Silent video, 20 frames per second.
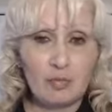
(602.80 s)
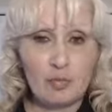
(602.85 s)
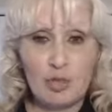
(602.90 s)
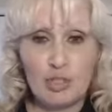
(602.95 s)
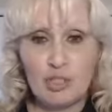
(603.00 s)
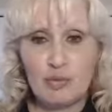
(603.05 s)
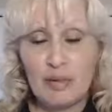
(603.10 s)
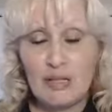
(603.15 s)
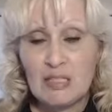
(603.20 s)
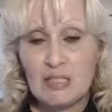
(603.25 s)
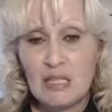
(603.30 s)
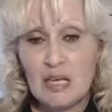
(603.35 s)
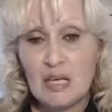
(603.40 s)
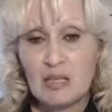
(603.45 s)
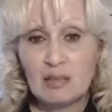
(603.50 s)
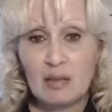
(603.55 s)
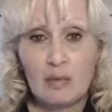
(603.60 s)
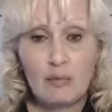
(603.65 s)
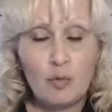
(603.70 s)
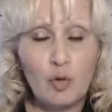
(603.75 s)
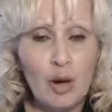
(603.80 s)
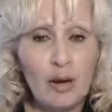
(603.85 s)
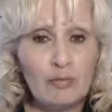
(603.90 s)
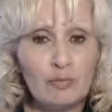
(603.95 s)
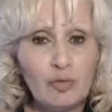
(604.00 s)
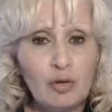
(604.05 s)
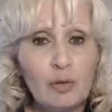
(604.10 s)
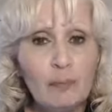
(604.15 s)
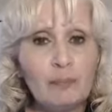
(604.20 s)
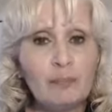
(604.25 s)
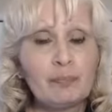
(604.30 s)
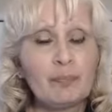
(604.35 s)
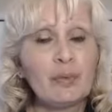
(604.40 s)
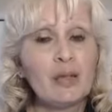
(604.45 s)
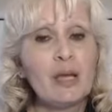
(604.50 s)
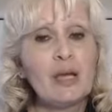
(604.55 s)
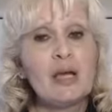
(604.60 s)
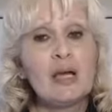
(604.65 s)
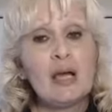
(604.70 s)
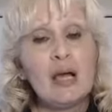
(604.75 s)
brushing my teeth. I'm grateful.
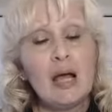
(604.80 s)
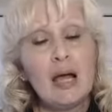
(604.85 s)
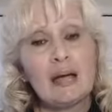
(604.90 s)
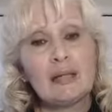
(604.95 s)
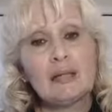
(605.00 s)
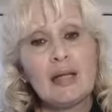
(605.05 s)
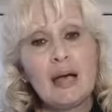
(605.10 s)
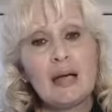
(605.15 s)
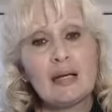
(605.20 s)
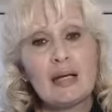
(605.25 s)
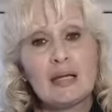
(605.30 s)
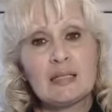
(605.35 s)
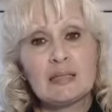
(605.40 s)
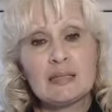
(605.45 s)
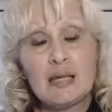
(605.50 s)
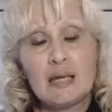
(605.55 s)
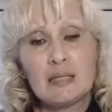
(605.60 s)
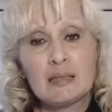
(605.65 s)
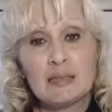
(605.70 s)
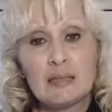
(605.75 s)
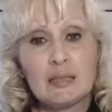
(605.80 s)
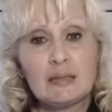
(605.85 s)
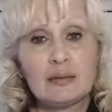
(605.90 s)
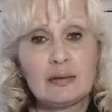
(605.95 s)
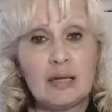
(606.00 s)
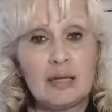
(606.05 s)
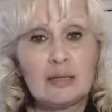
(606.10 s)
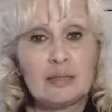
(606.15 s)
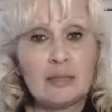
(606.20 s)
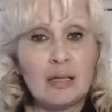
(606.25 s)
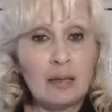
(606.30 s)
At night, I say 10 things,